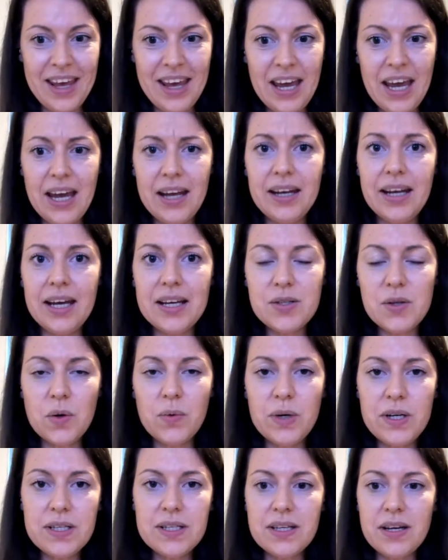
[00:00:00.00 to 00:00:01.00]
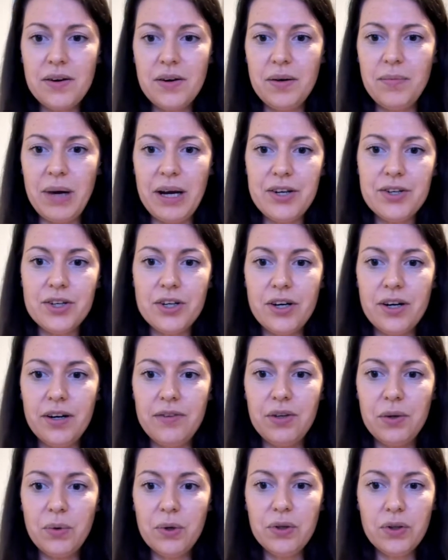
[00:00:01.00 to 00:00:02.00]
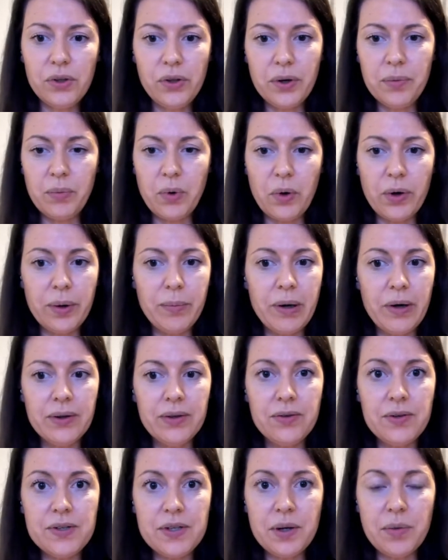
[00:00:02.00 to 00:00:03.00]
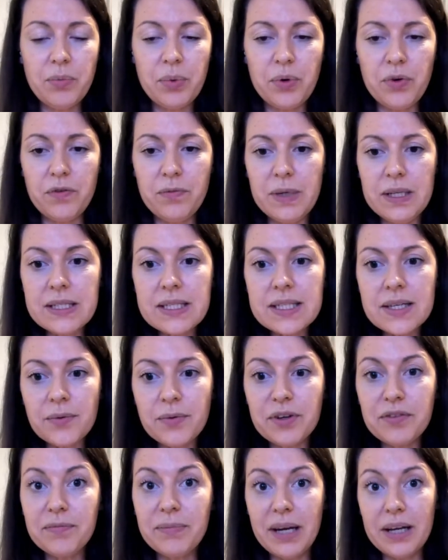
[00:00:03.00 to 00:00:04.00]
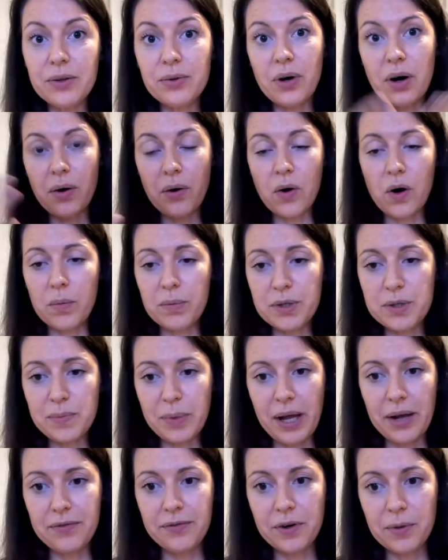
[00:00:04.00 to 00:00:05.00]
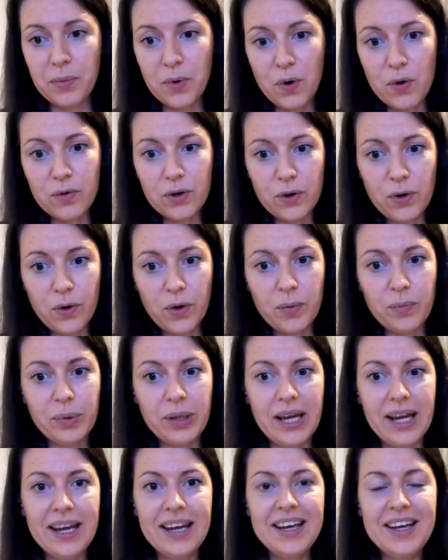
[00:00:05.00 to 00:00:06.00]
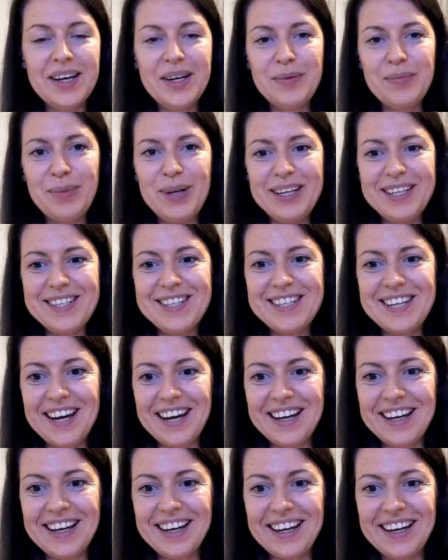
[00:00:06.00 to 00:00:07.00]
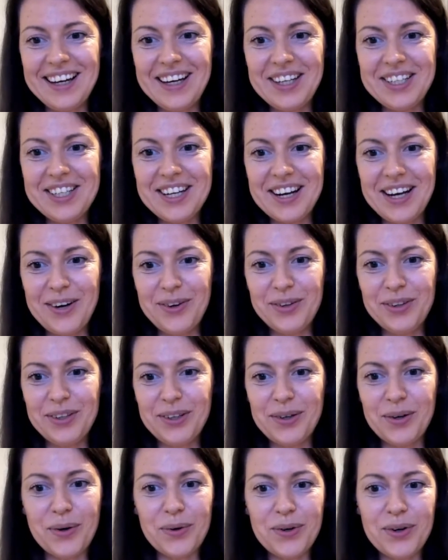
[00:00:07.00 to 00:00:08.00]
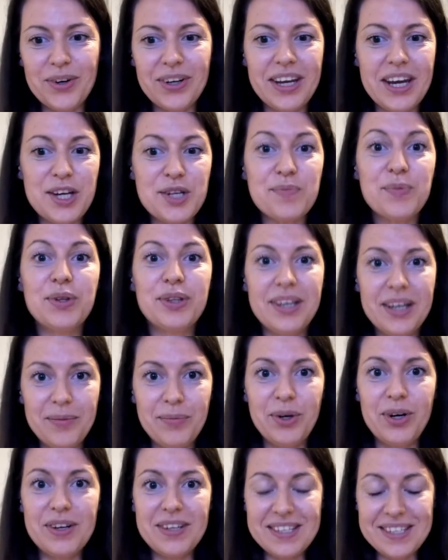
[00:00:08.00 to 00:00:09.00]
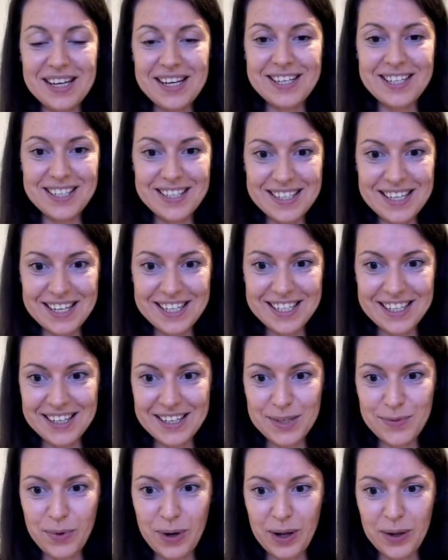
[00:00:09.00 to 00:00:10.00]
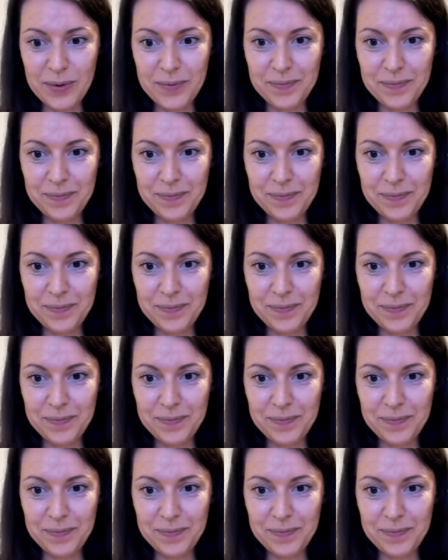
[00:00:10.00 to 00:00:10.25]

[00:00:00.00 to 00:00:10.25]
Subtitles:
And as always, a reminder, if you want to learn more about the recent improvements we've made to our commerce platform overall on Play, please check out the Grow Your Engagement and Monetization session as well.